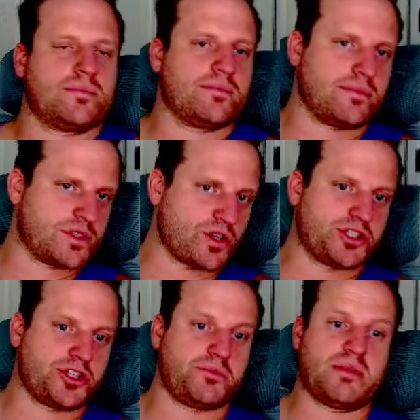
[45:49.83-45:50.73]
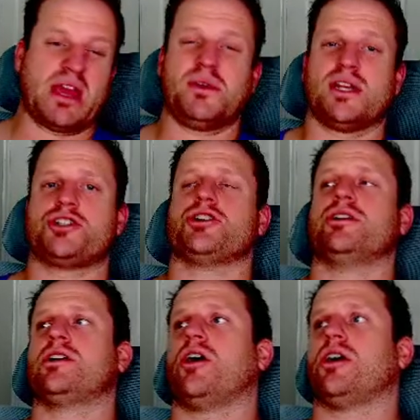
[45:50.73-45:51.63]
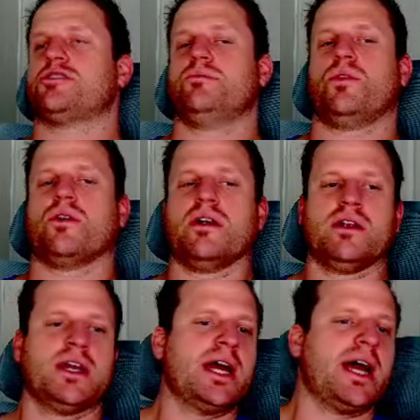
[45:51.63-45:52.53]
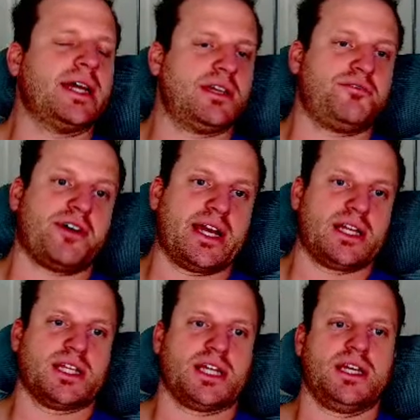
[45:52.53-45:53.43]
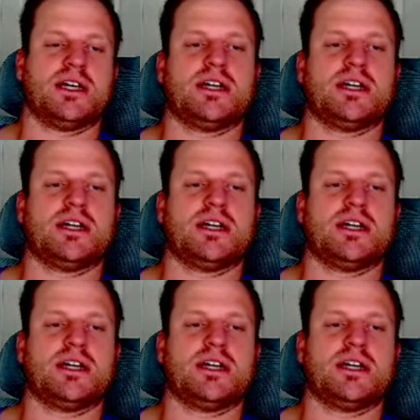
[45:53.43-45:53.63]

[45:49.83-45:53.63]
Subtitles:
So it should cost more. And then finally,